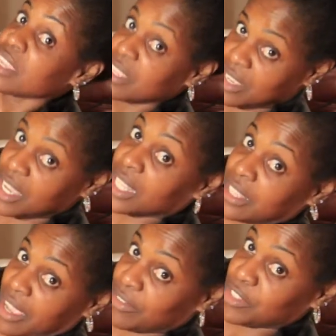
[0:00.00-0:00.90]
you got to
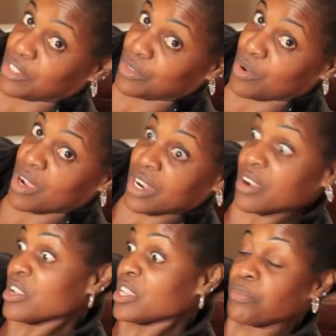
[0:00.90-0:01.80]
have your shoe on.
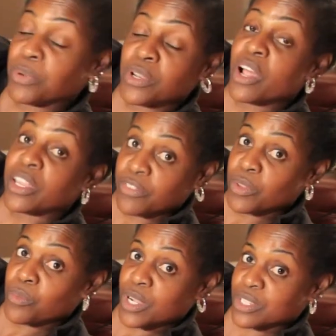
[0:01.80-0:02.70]
Or you can put it on if
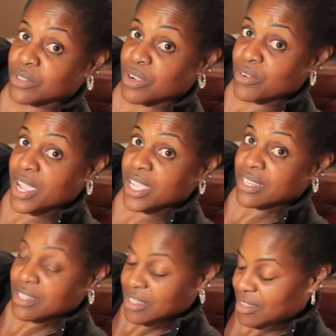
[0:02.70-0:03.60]
you want to, all right?
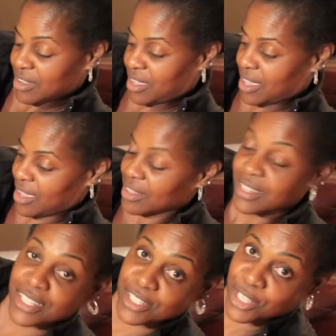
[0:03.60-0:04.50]
Okay,
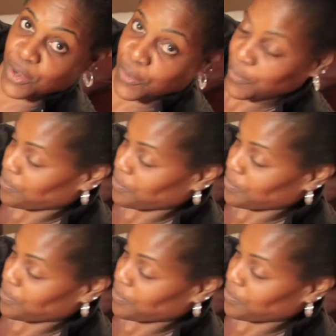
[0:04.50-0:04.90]
let's go.